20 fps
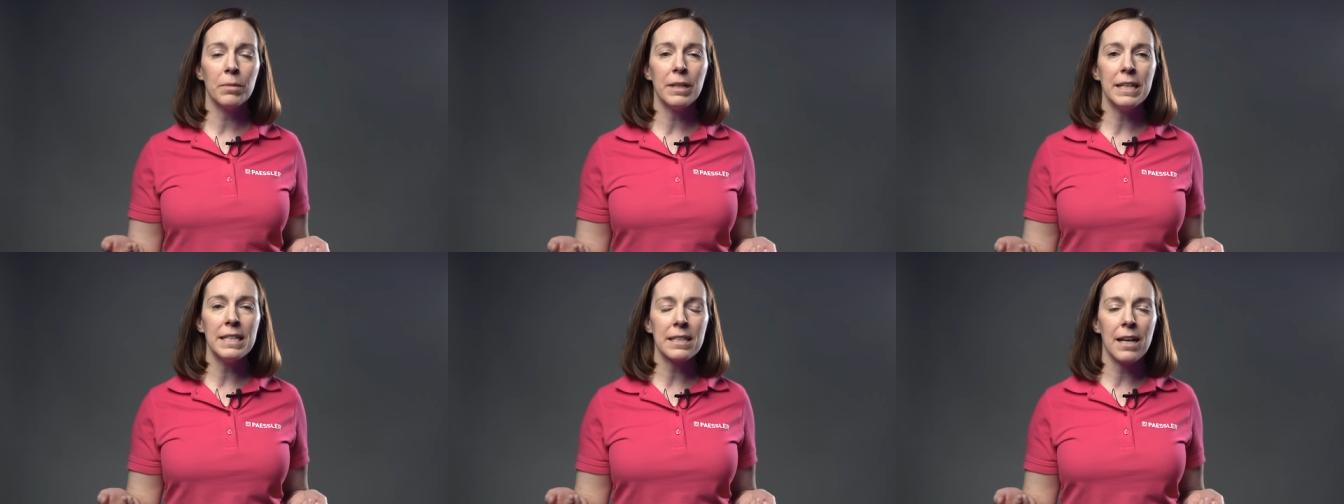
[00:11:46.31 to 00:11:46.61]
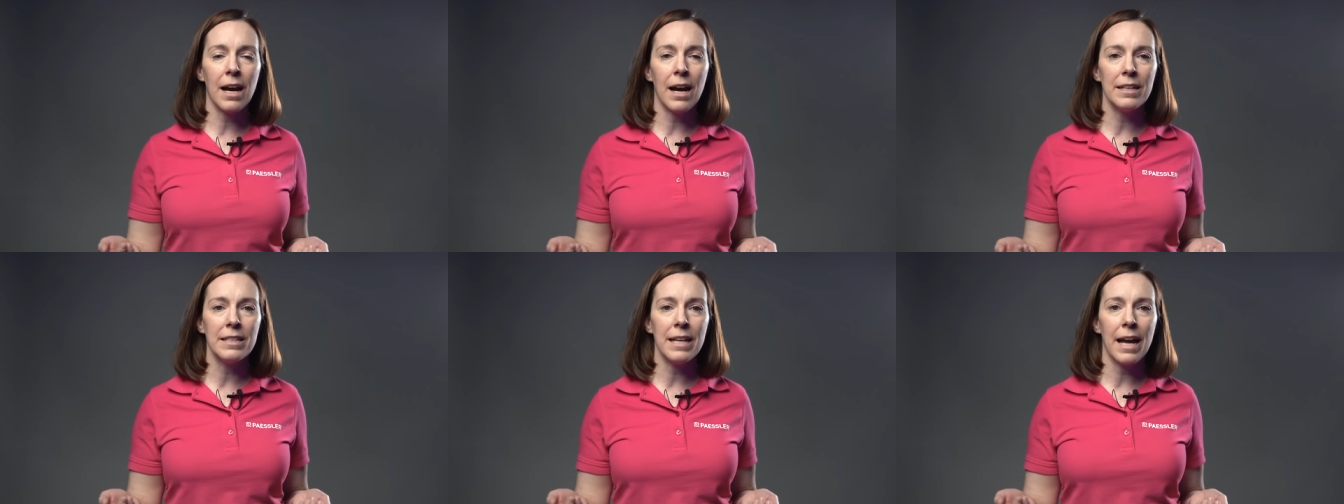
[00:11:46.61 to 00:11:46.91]
please
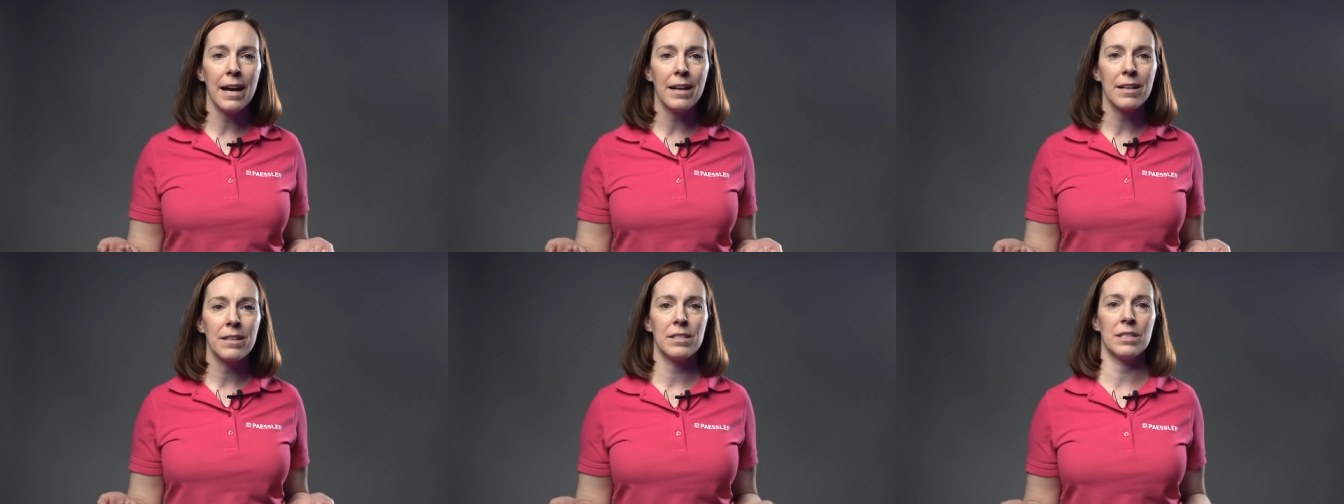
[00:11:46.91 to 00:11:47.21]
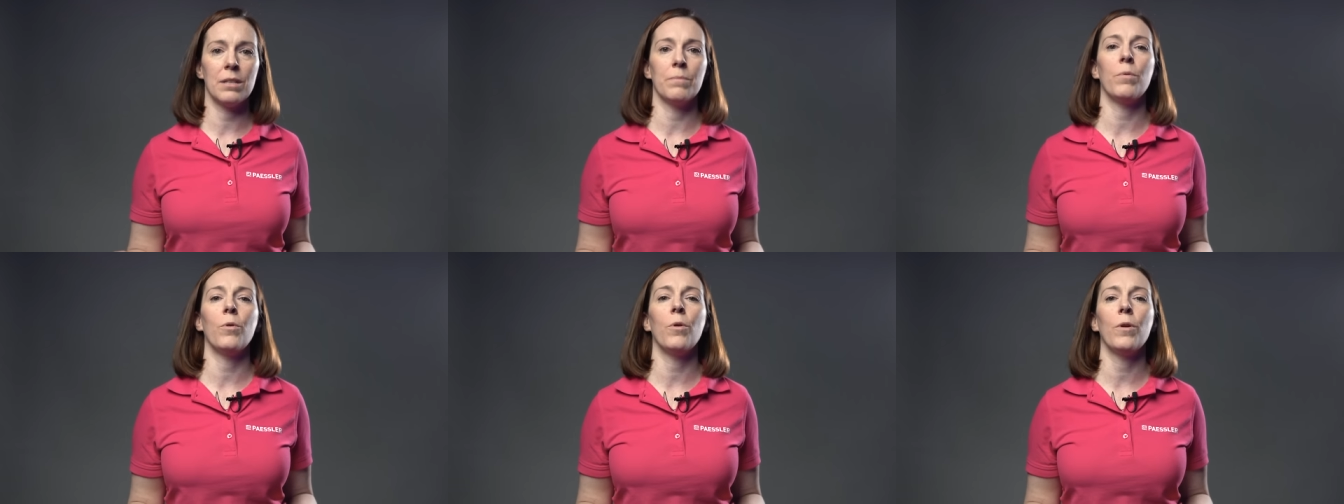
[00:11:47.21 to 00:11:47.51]

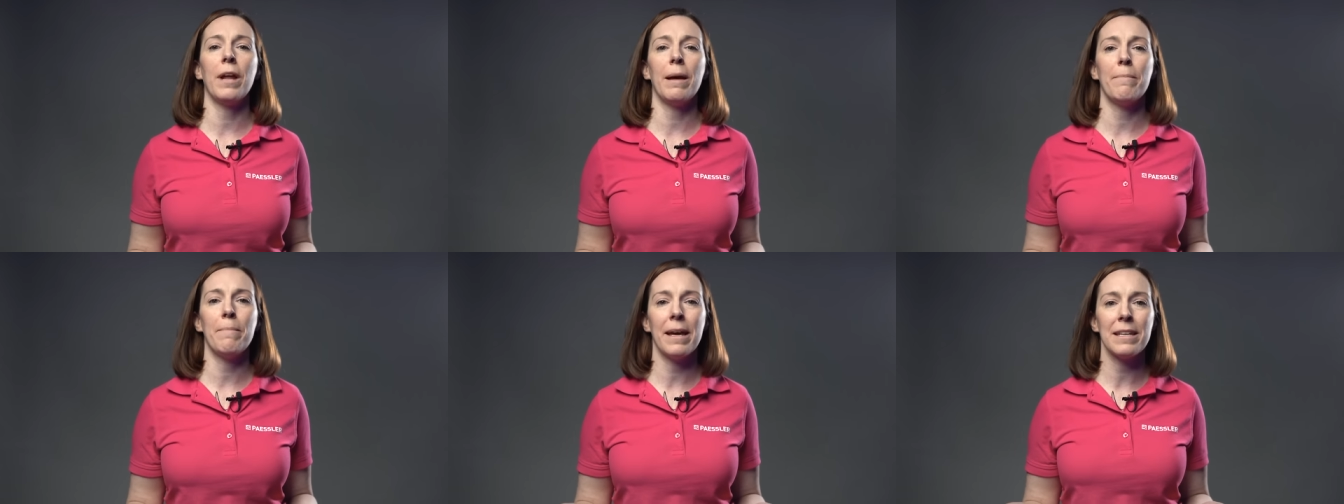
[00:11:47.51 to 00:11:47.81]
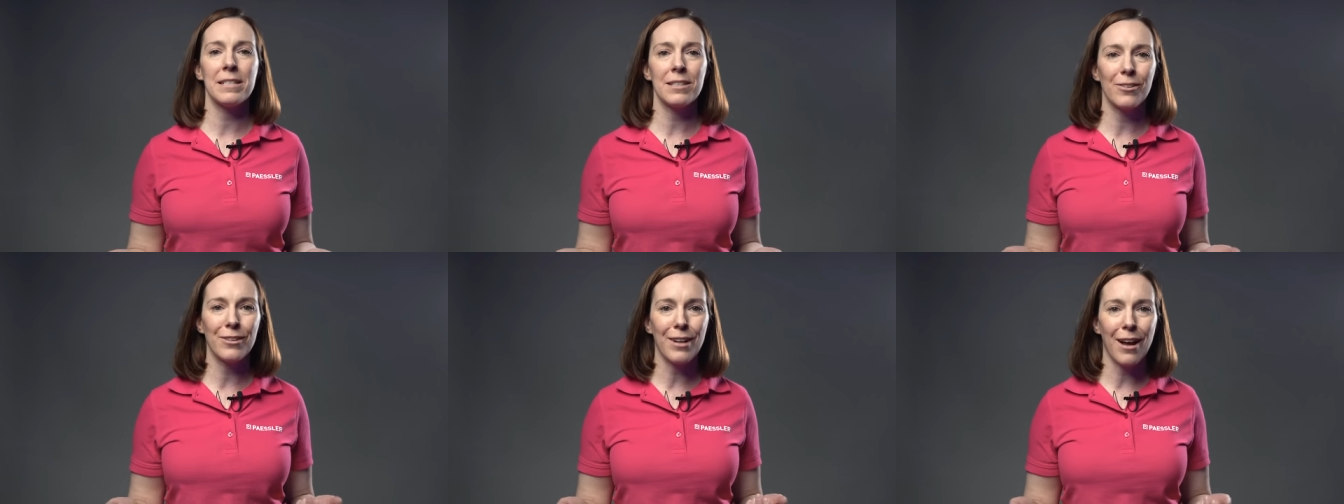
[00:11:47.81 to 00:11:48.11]
contact support at
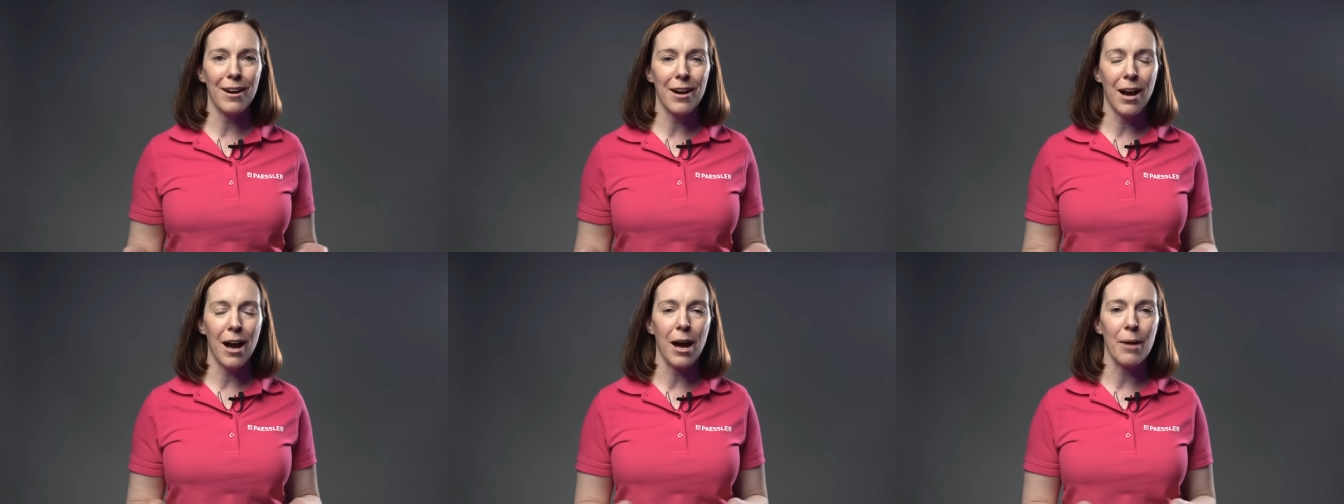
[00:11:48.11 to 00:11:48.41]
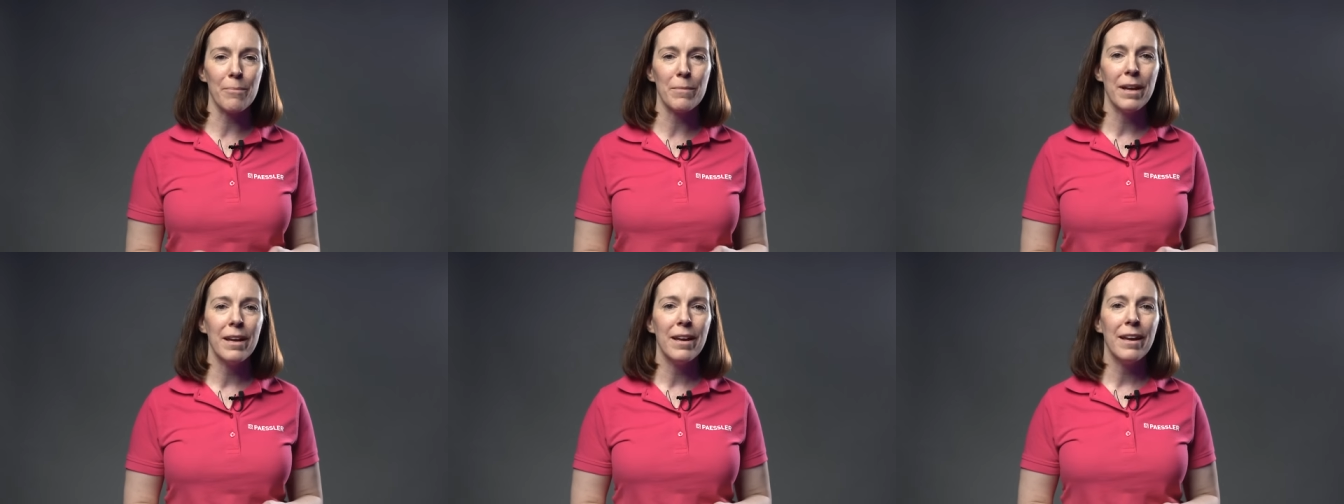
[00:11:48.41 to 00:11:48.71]

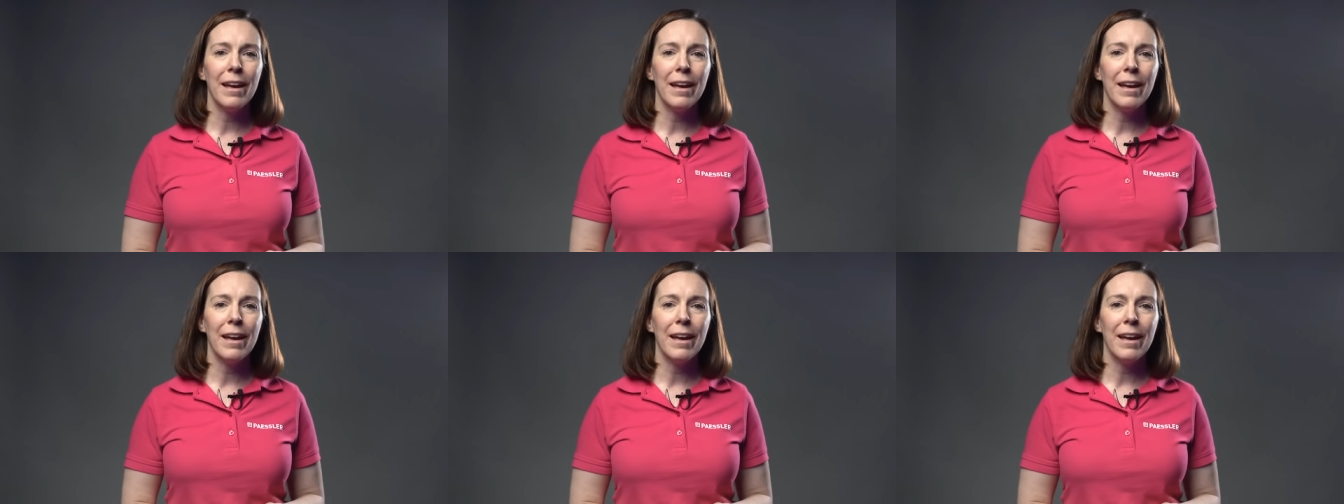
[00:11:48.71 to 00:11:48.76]
Paessler.com.